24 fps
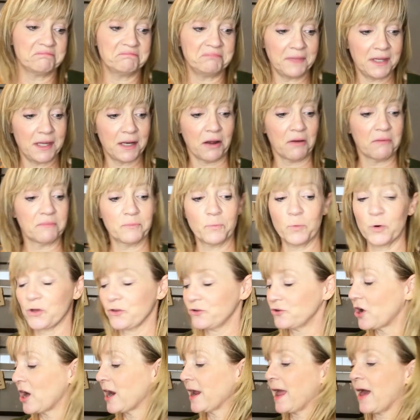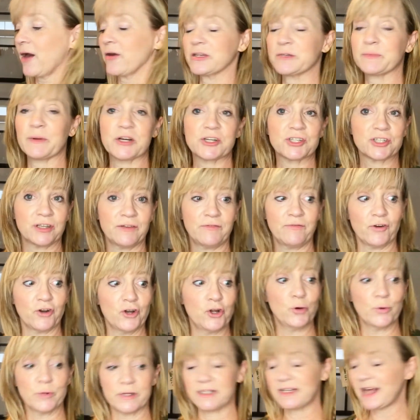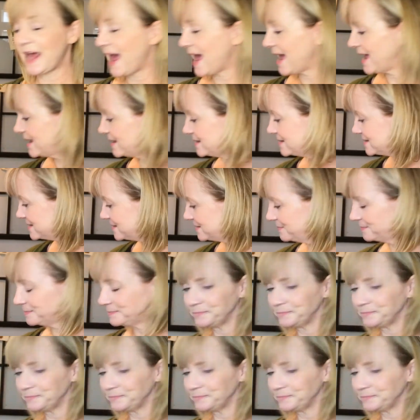you know, worth trying out, especially if you're new with tags.